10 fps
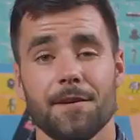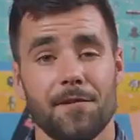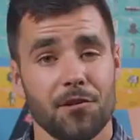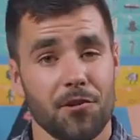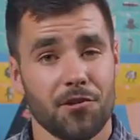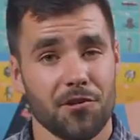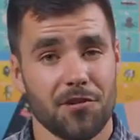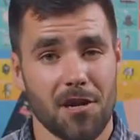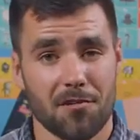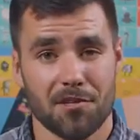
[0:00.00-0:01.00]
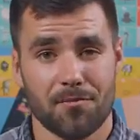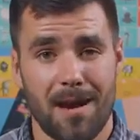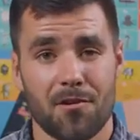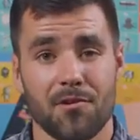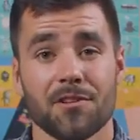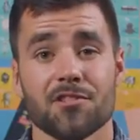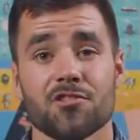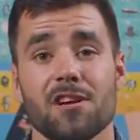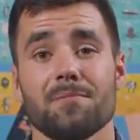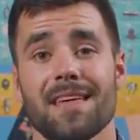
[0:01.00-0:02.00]
If you do choose to go this route, you can
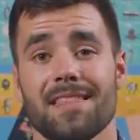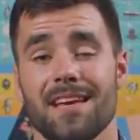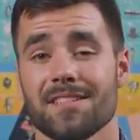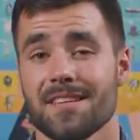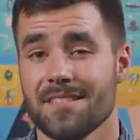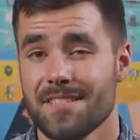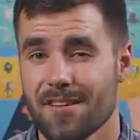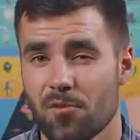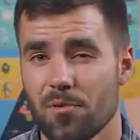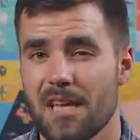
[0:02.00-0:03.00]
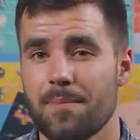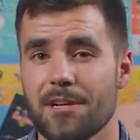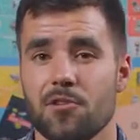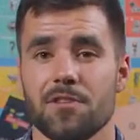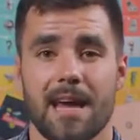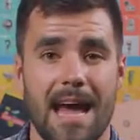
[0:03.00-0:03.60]
streamline things considerably by choosing